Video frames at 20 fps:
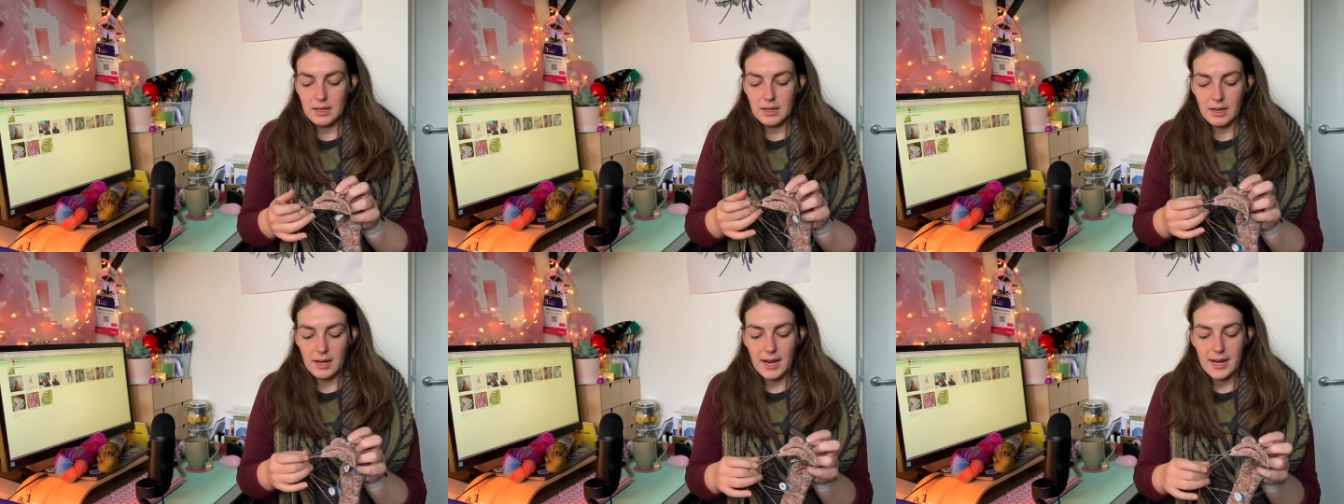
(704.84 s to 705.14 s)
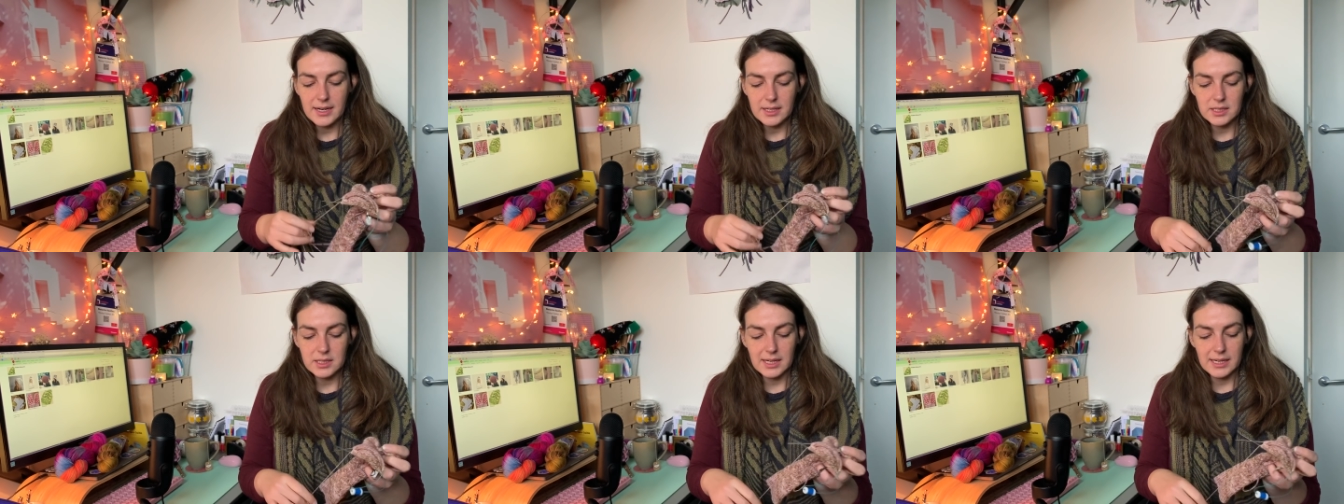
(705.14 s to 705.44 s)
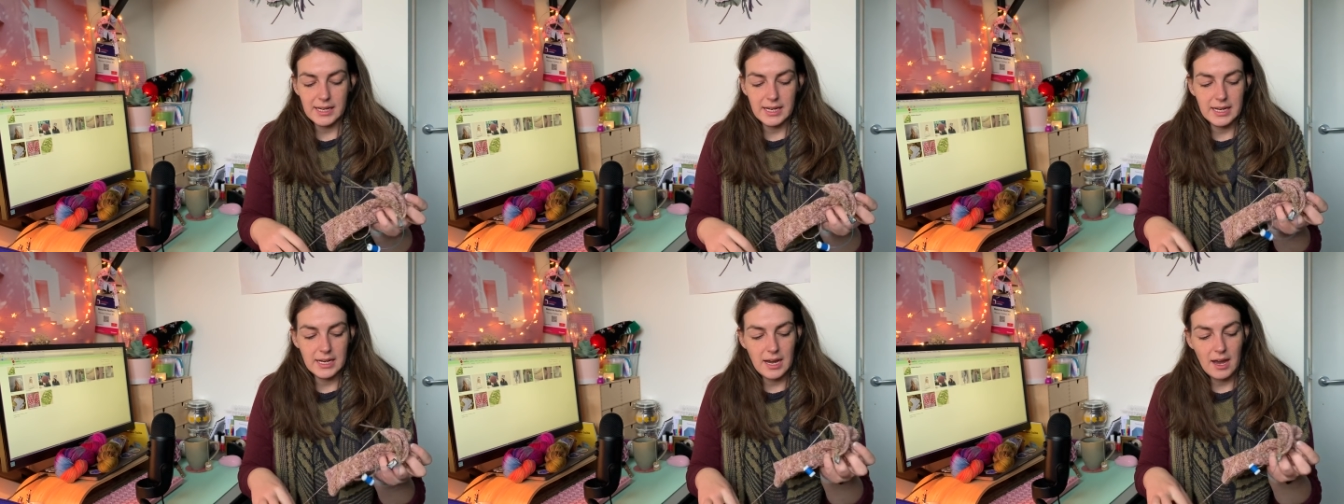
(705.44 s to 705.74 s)

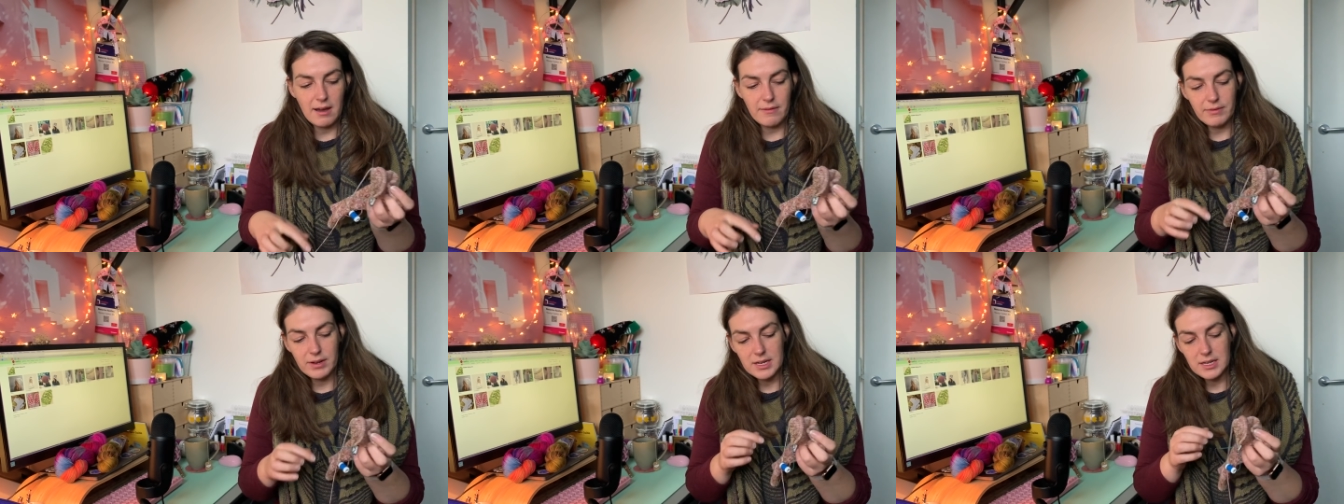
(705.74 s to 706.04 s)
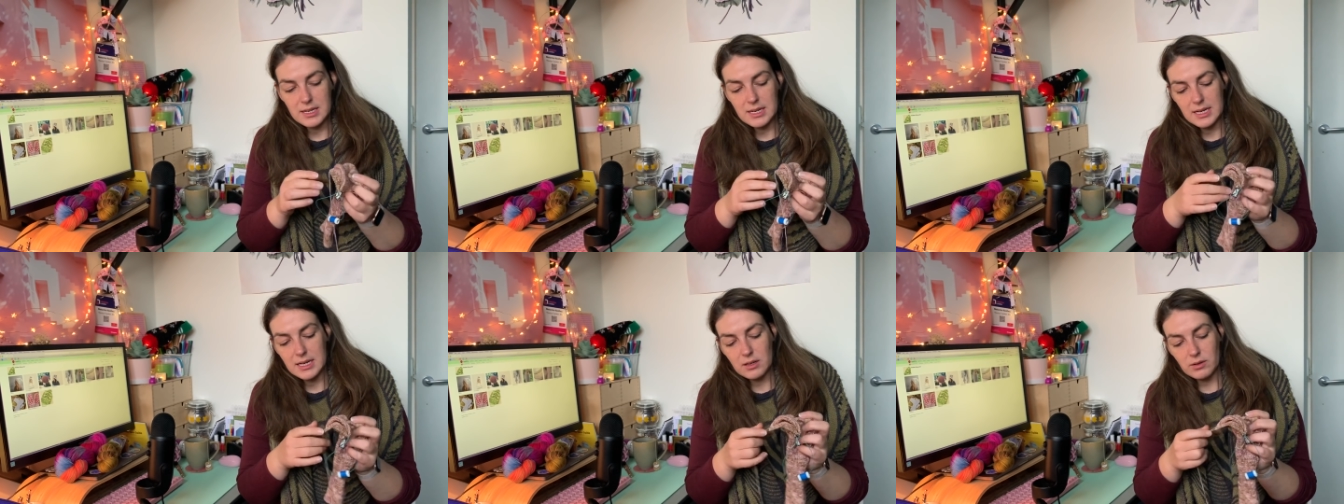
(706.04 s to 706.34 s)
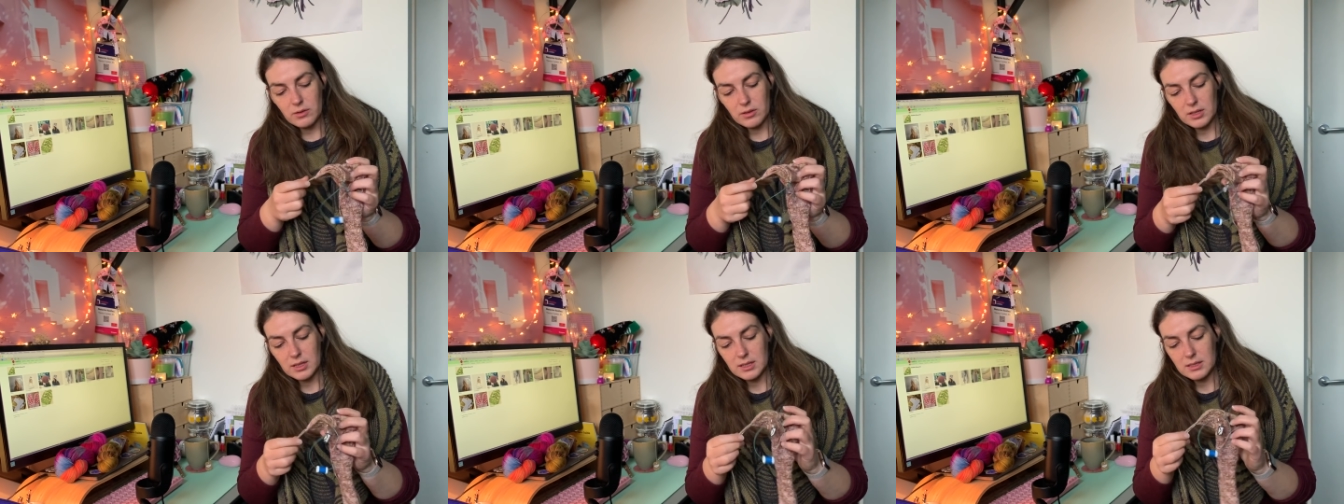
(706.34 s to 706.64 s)
Actually, have I knit
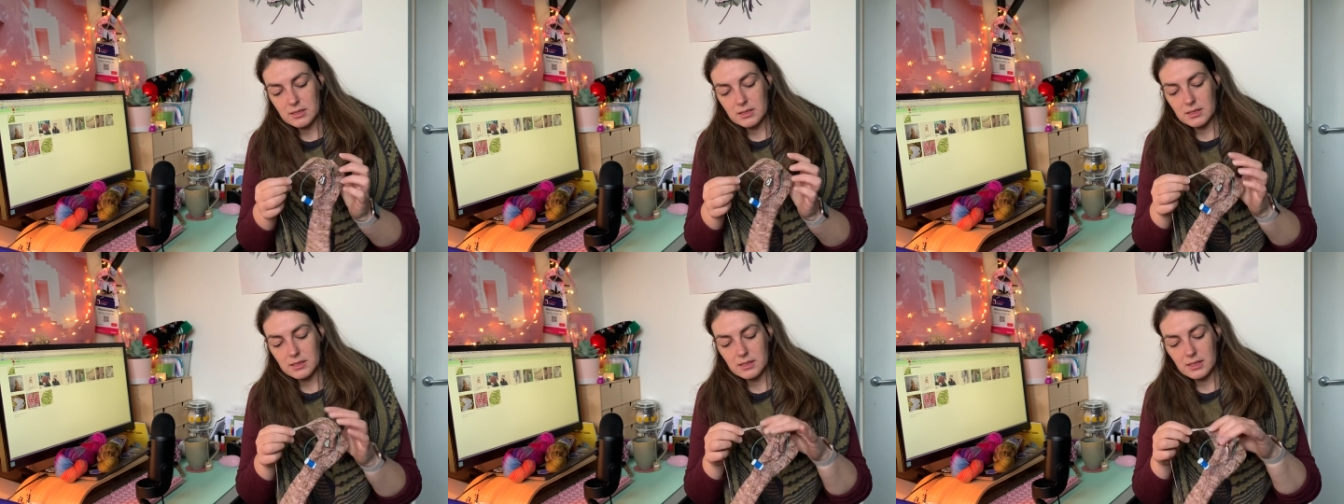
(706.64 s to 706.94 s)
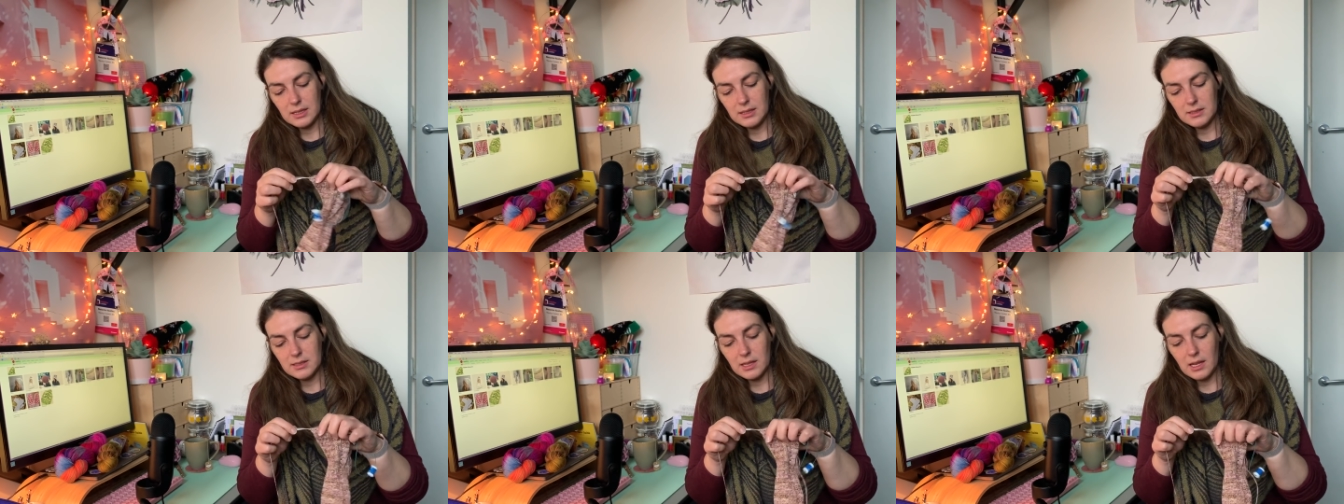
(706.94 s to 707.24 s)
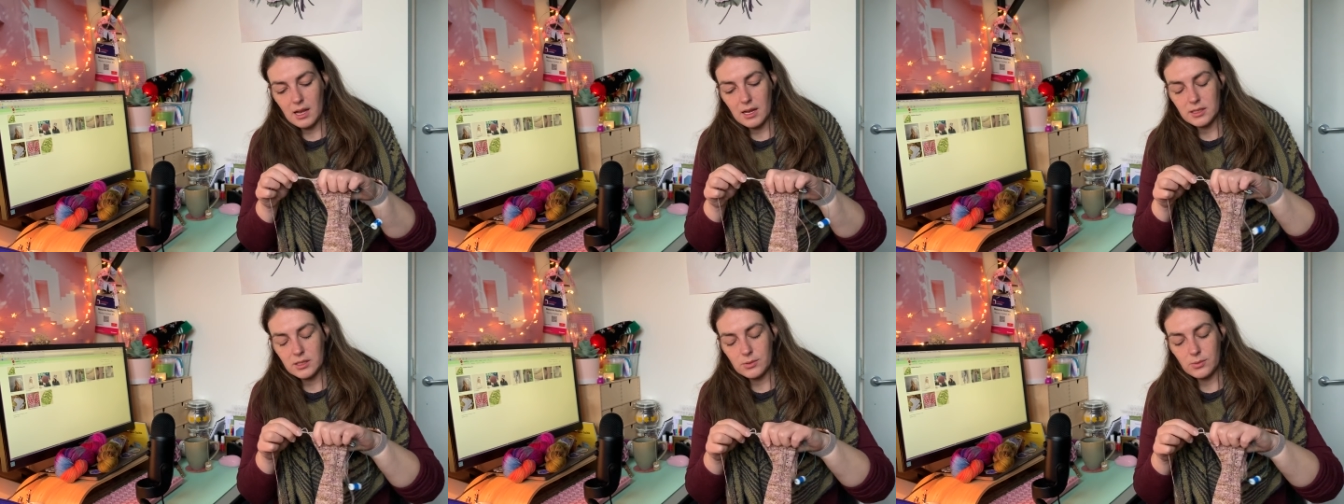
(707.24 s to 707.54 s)
on this since
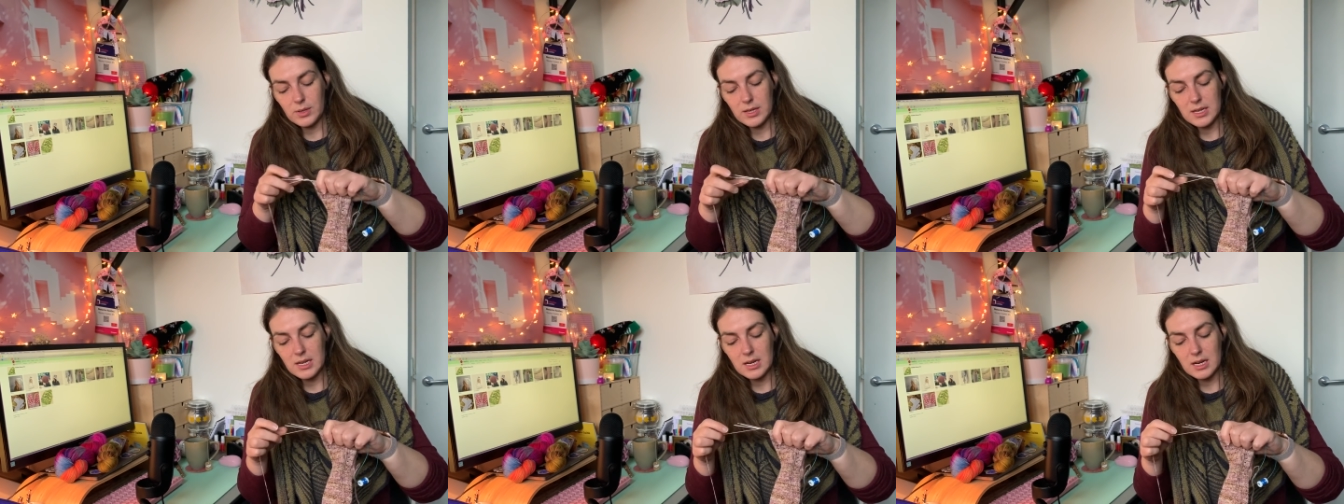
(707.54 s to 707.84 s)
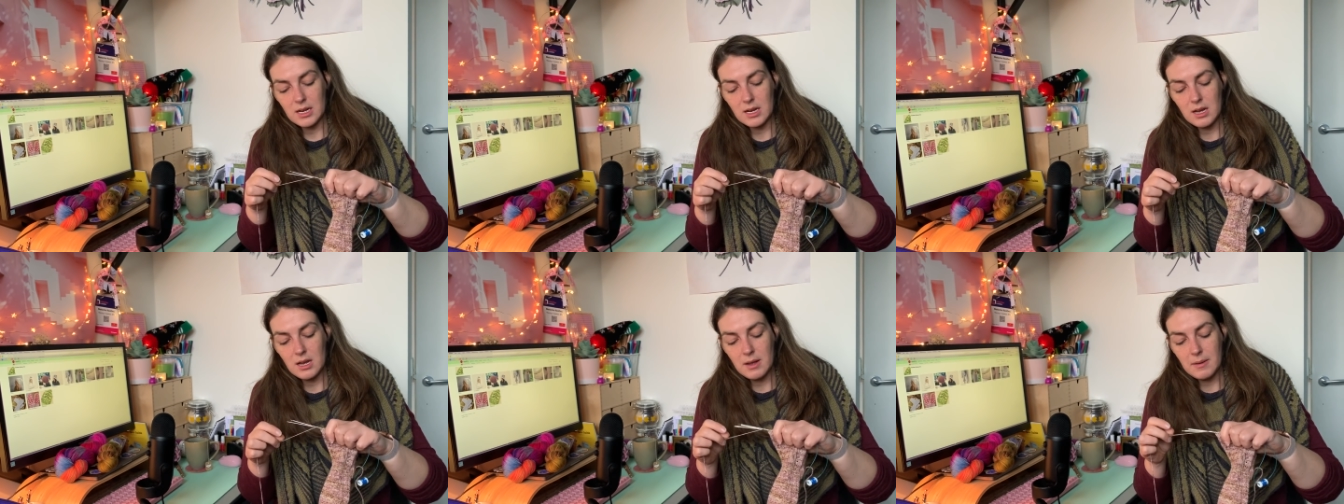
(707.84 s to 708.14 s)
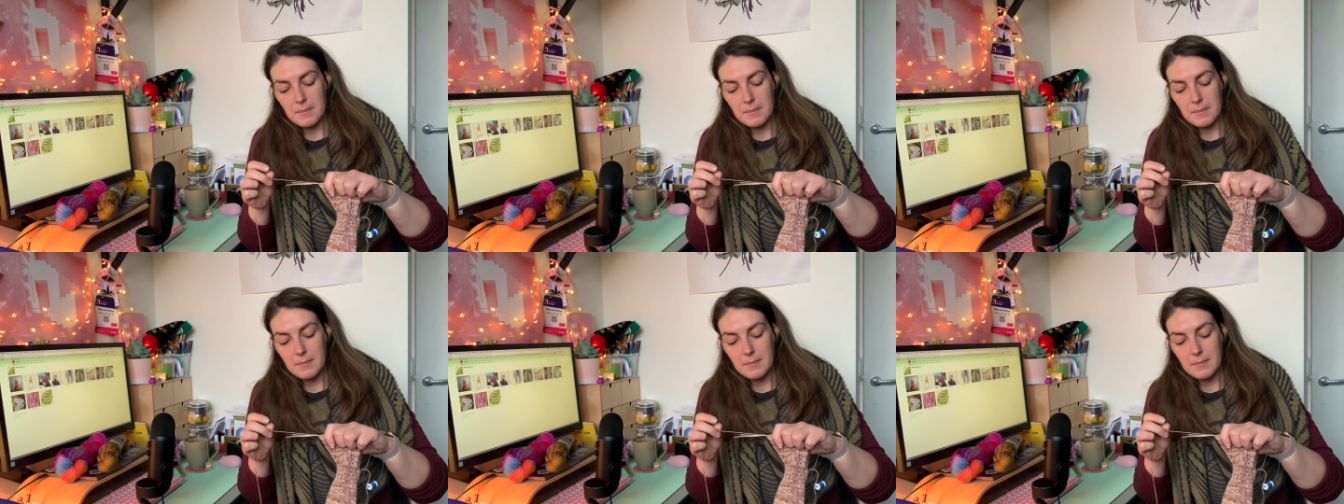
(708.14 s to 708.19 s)
last week?